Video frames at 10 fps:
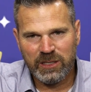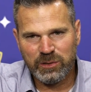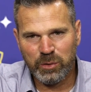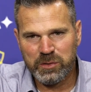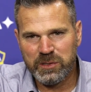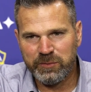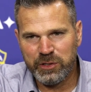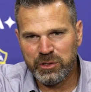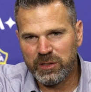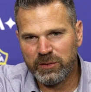towards the
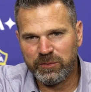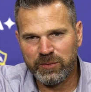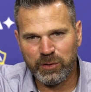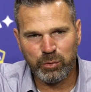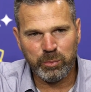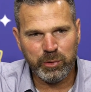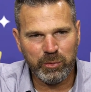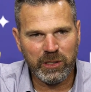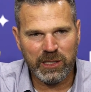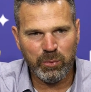vision of the group you
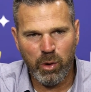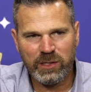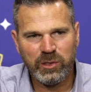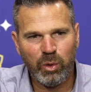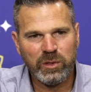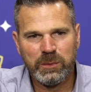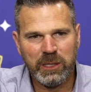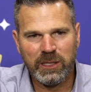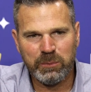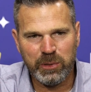really want to
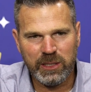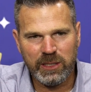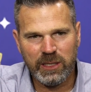ultimately be.